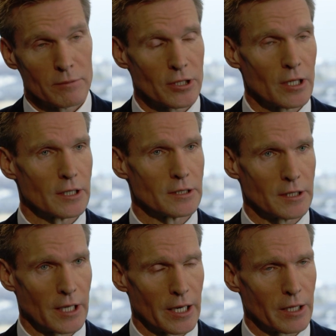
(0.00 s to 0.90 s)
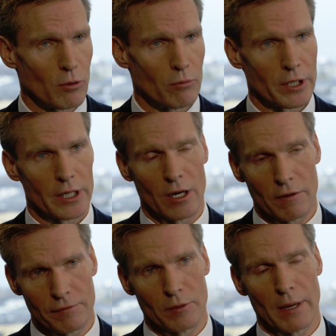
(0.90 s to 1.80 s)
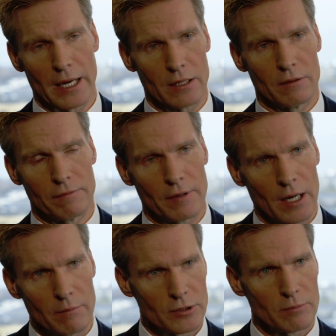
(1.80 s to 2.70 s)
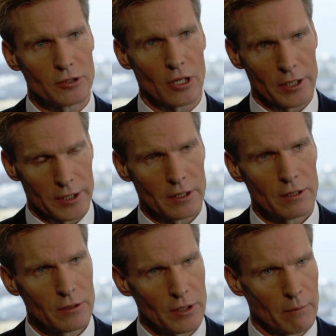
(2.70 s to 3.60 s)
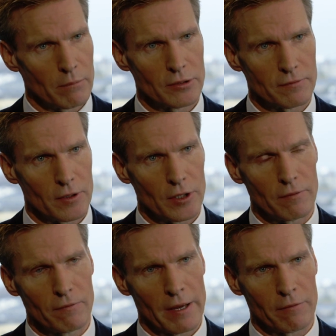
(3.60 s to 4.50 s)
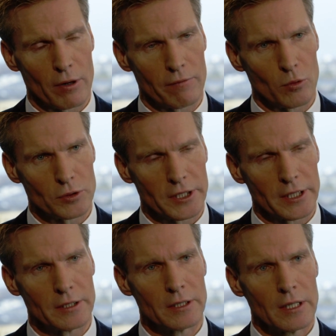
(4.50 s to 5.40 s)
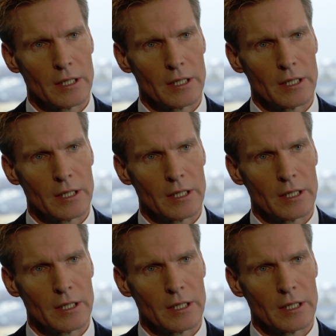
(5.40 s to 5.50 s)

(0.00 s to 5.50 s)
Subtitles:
Certainly today, what we did off the back of some solid numbers for FY14